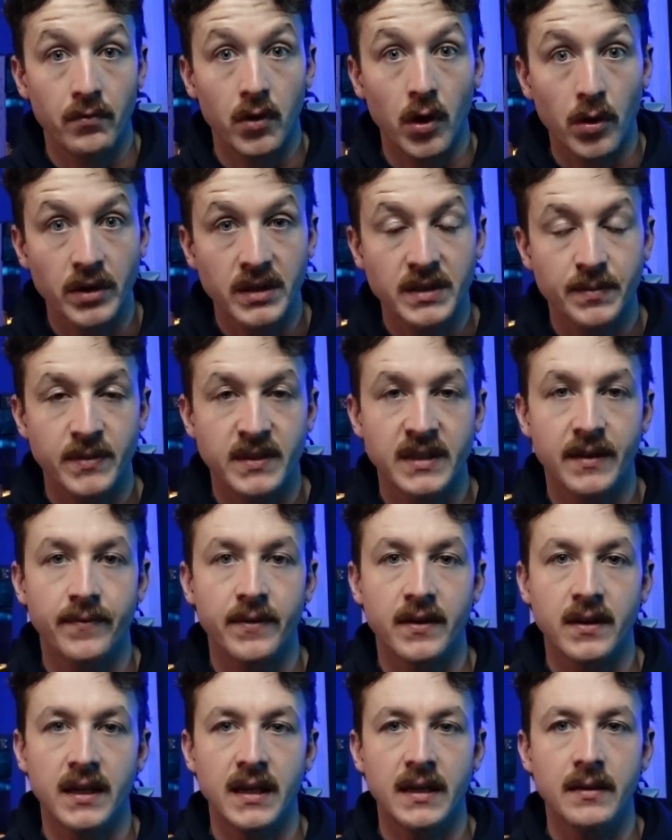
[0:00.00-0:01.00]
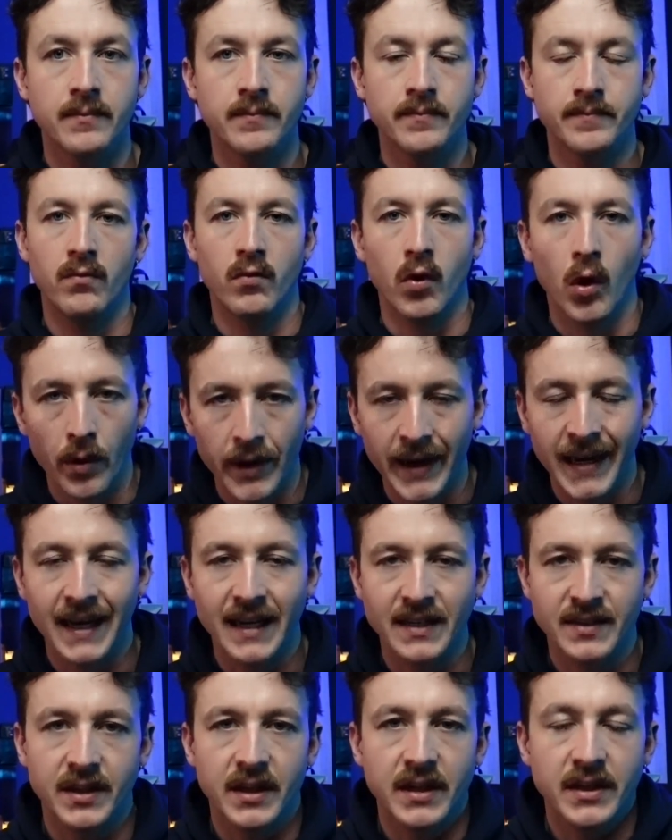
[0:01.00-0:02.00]
rowers specifically. Rowing
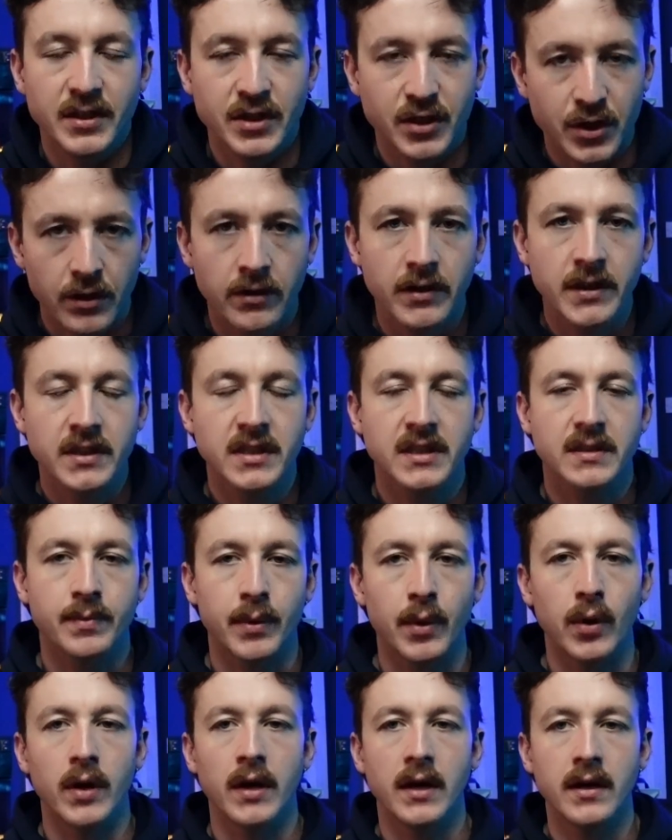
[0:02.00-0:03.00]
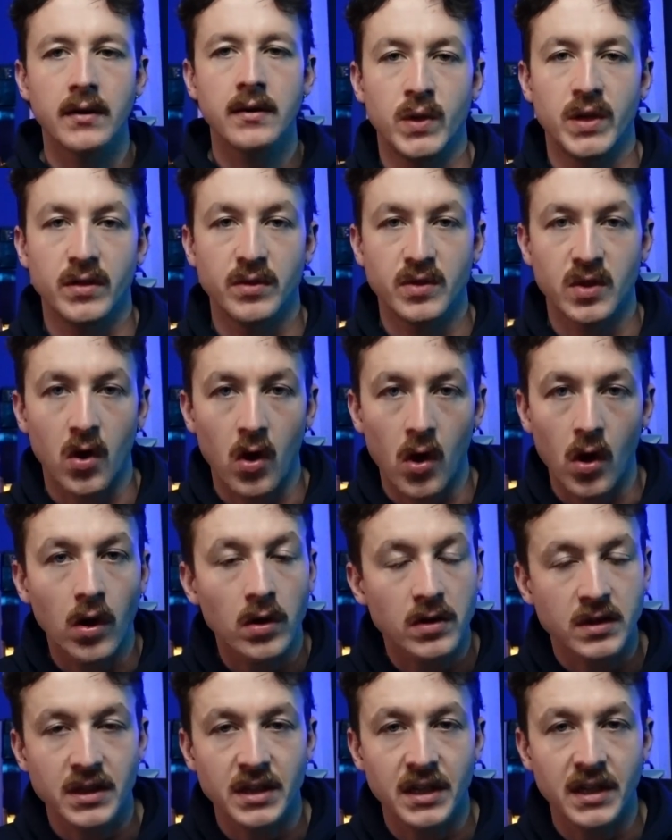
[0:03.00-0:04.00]
is an endurance sport. We use
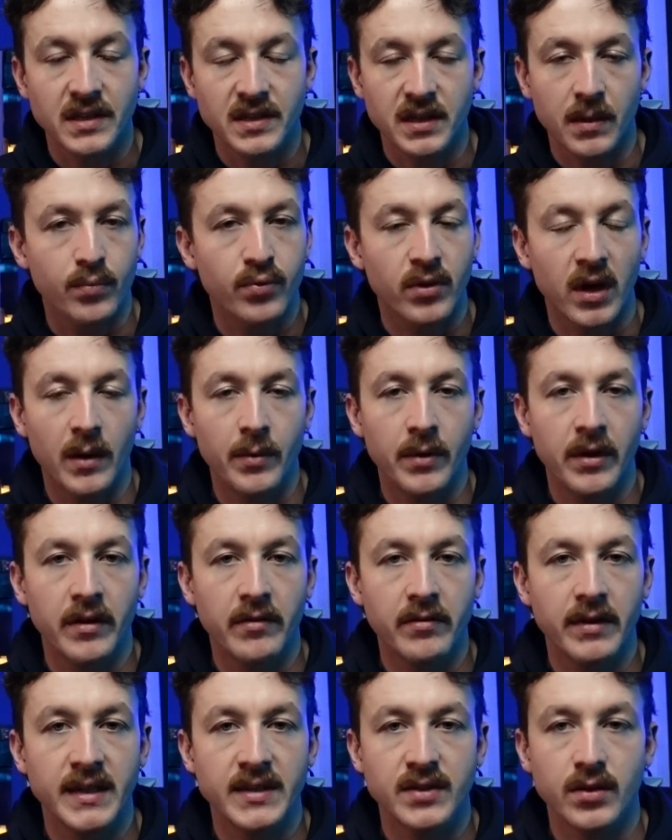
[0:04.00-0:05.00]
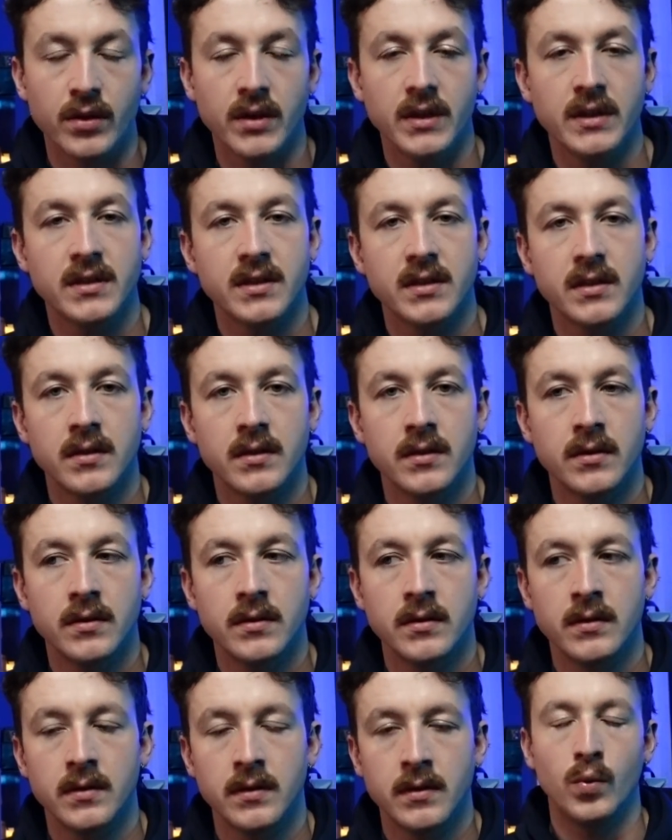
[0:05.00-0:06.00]
oxygen as our primary resource.
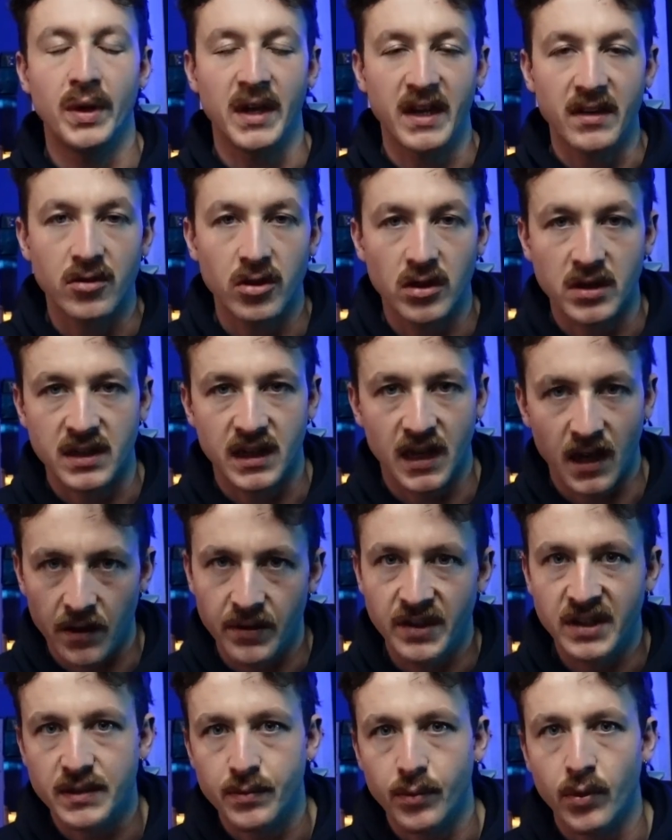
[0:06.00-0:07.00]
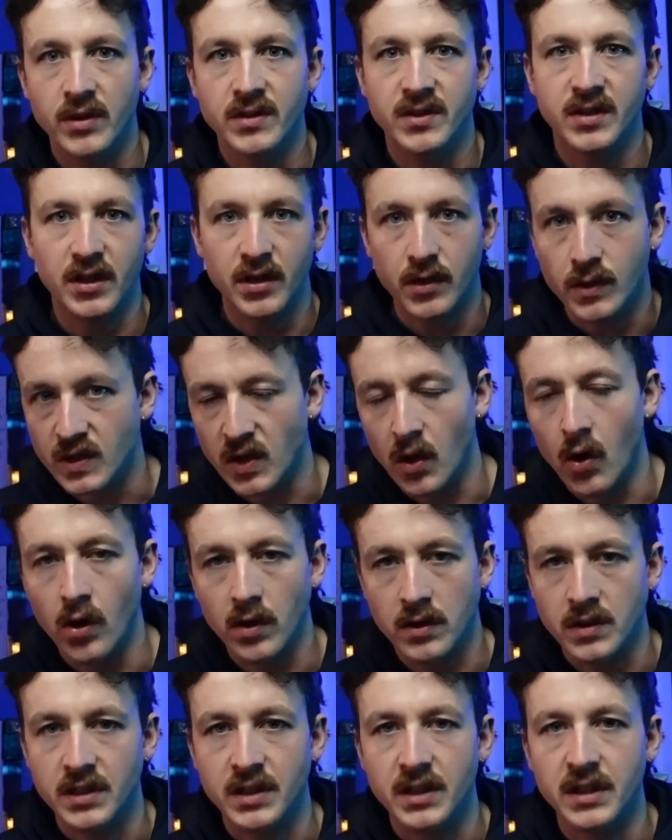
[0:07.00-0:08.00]
We can look to other sports that use
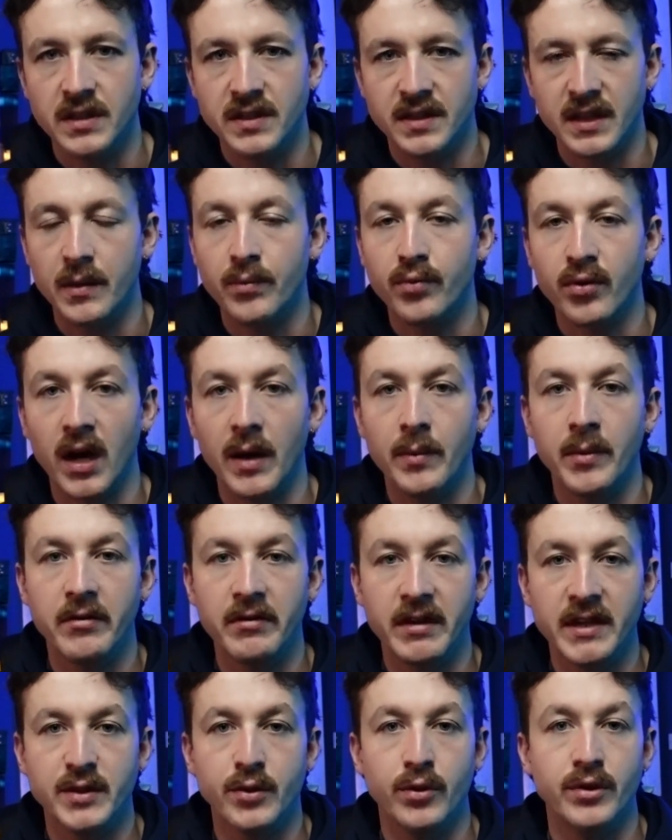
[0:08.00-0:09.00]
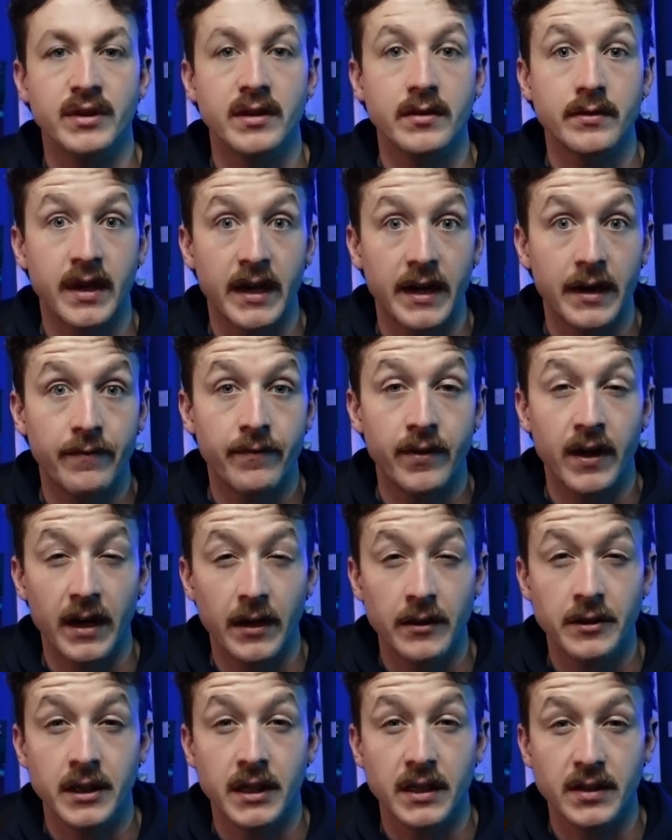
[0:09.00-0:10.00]
oxygen as their primary resources for
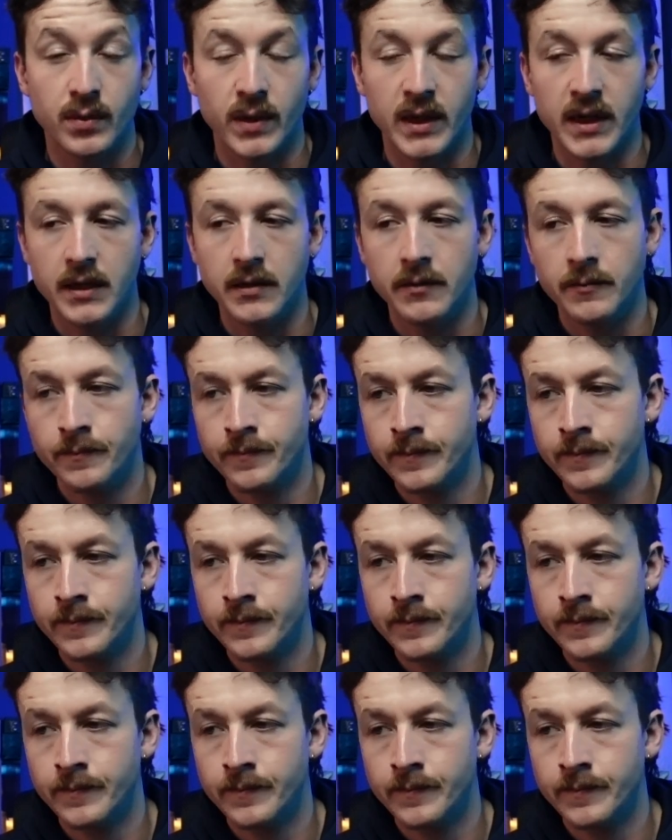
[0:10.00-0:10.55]
energy as well.